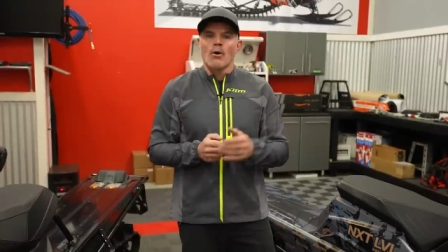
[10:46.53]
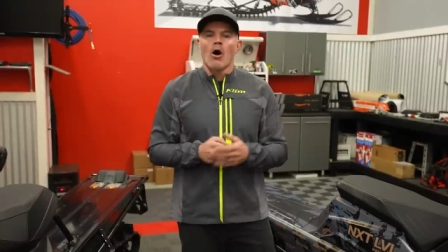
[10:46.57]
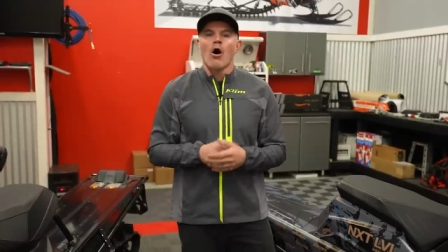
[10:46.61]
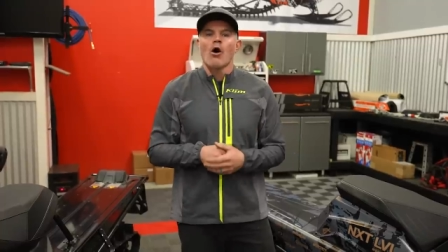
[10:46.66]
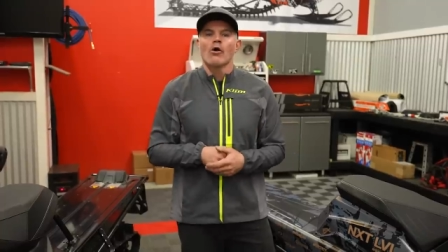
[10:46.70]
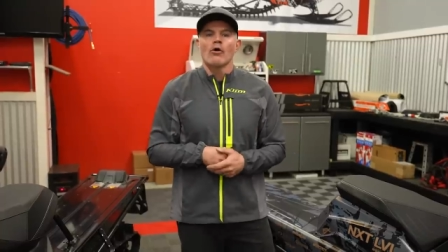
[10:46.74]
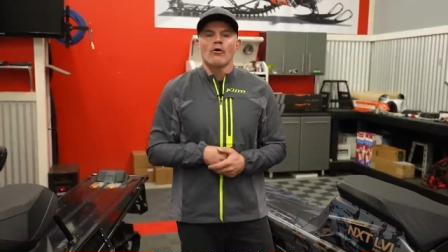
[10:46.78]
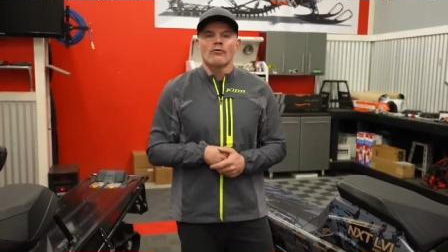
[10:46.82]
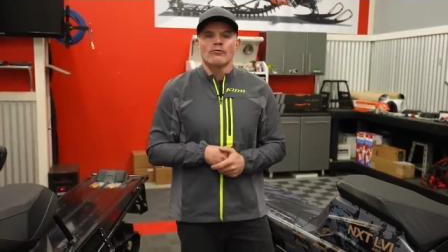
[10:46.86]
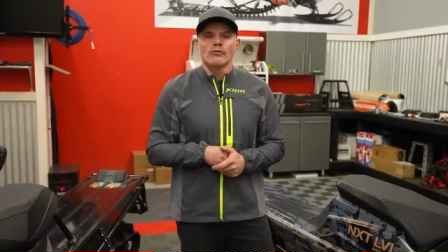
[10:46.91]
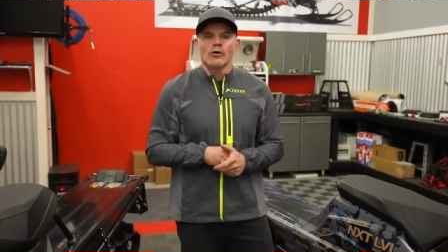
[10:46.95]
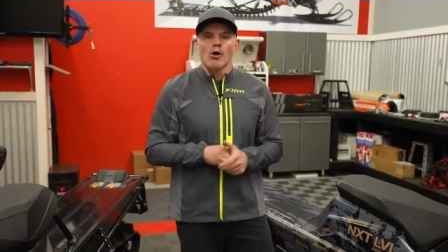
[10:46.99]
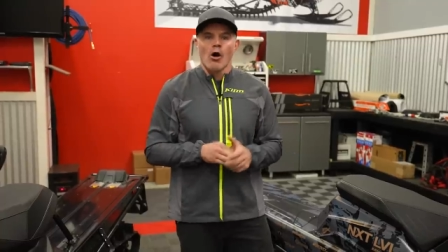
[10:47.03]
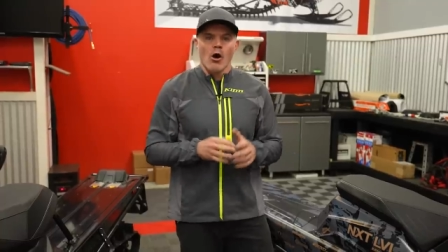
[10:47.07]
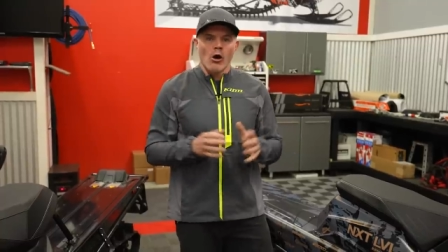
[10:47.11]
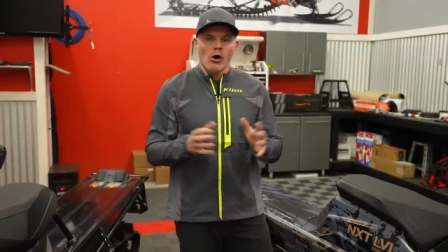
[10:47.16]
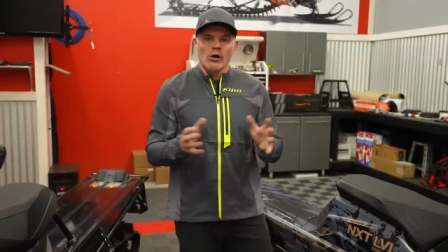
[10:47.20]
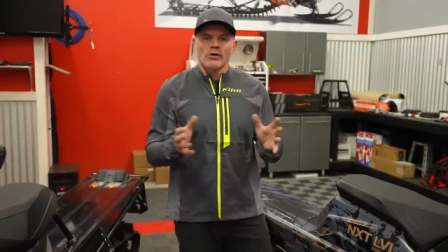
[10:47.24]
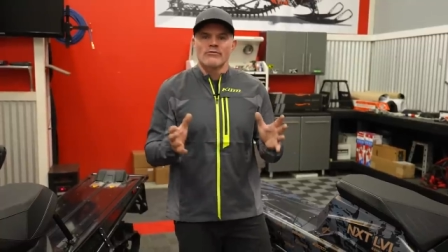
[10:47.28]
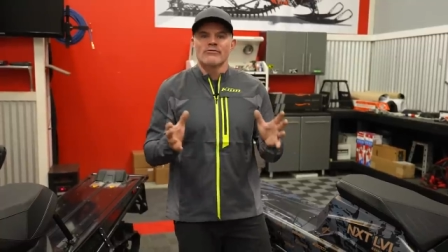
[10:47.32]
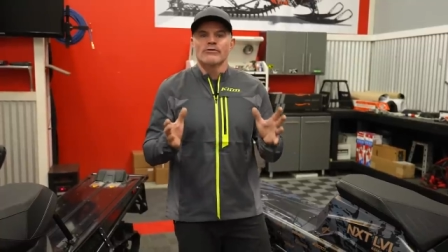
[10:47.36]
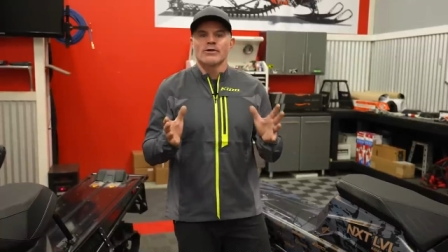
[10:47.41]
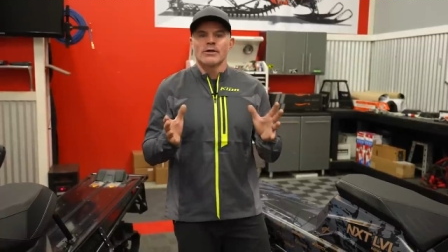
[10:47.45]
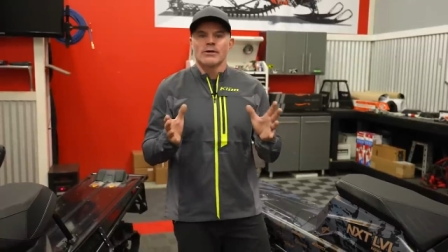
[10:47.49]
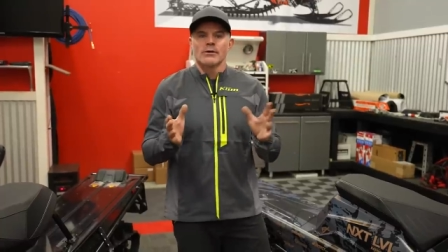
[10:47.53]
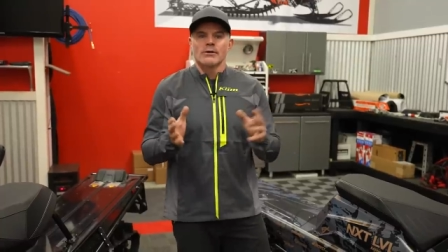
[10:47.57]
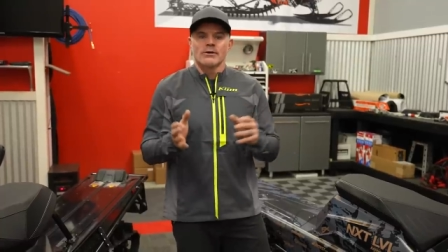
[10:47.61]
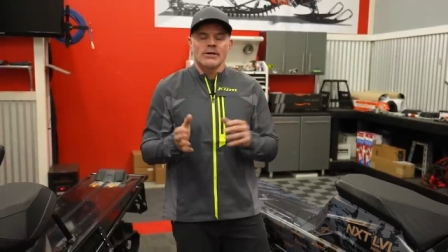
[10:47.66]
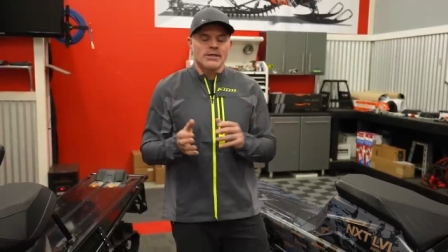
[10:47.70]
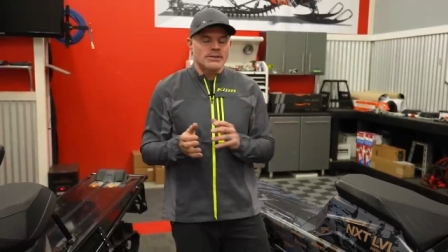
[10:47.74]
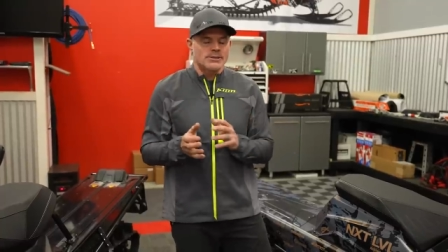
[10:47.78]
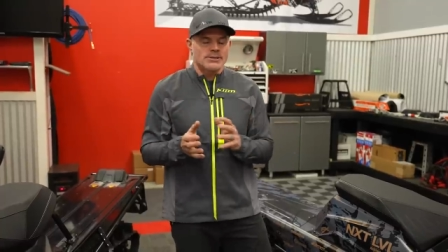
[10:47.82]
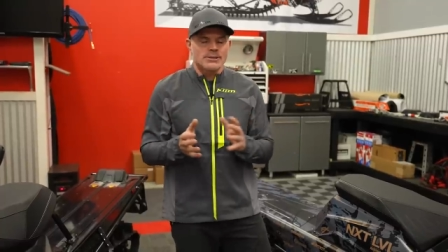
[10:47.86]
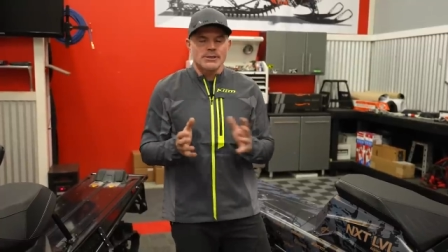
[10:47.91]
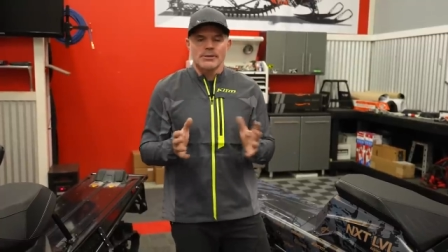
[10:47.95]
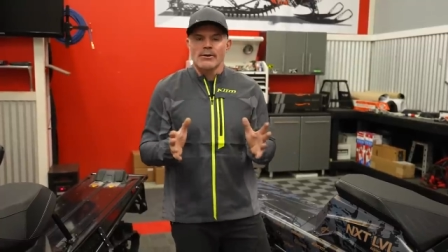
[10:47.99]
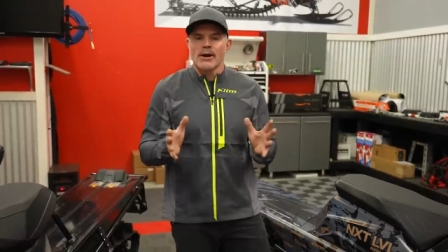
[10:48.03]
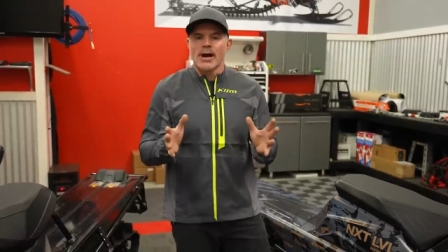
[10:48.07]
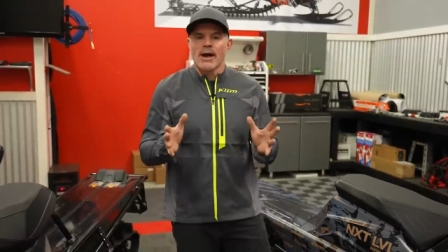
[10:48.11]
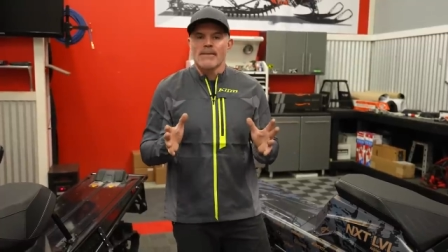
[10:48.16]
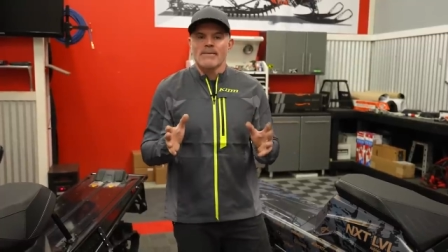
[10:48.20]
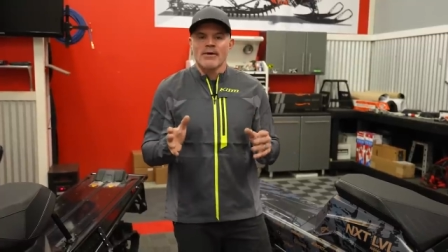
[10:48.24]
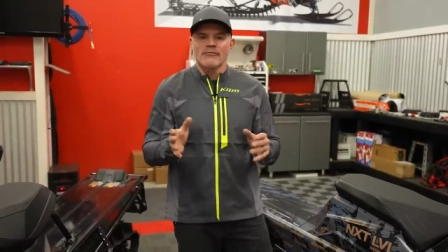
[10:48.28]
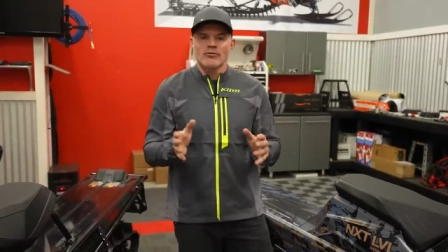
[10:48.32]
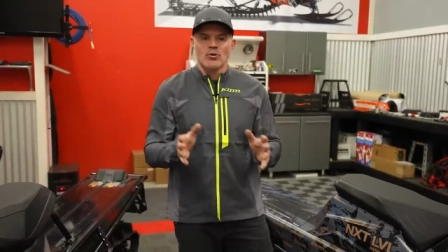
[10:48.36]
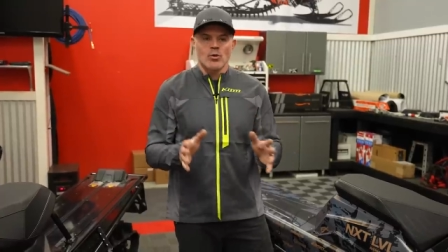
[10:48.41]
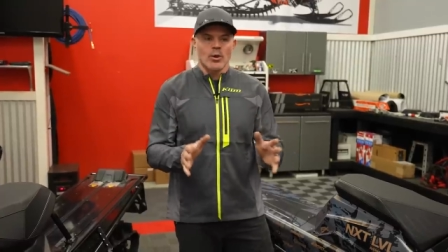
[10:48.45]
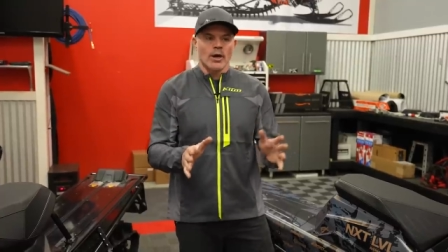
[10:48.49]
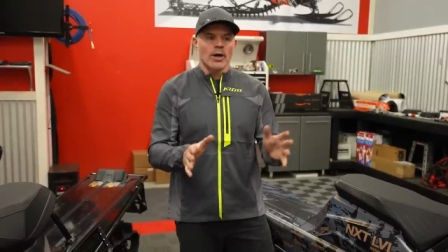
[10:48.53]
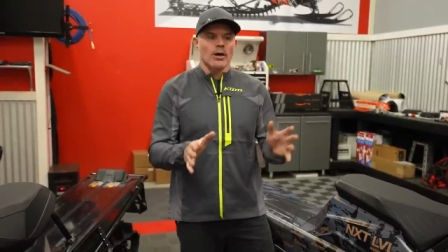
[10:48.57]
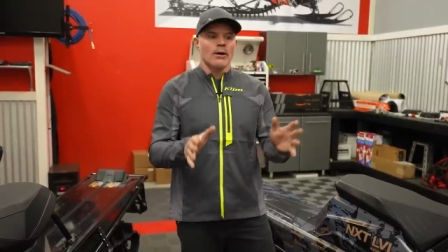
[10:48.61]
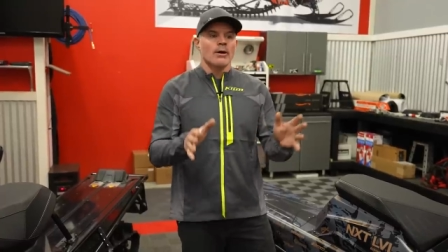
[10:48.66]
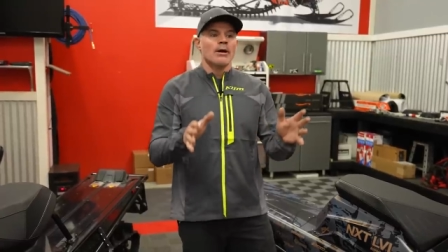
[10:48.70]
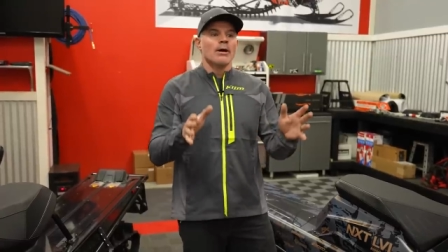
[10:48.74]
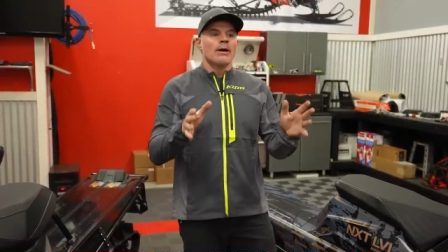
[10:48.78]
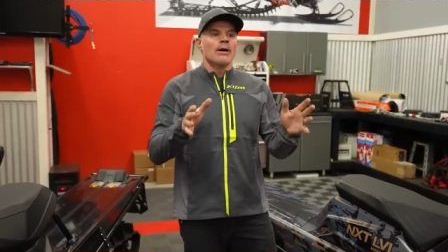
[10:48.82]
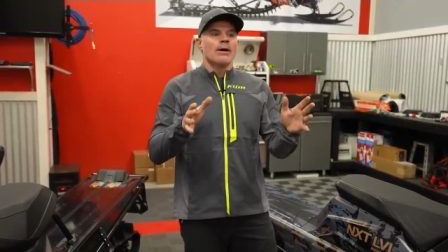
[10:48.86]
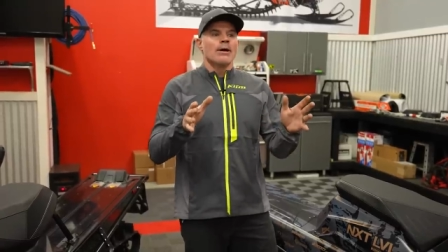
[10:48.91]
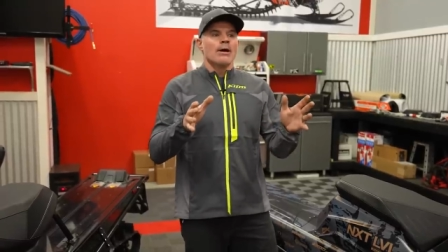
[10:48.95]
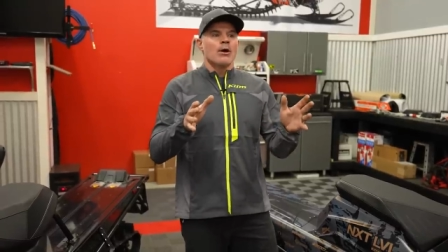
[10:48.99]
all over all of the Instagram, everywhere